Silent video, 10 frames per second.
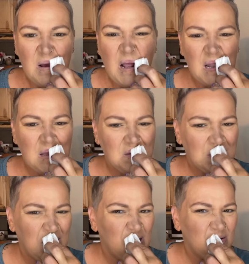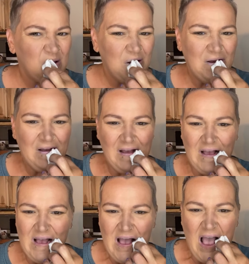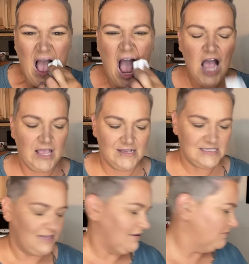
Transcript: Highlights off. Can't stand that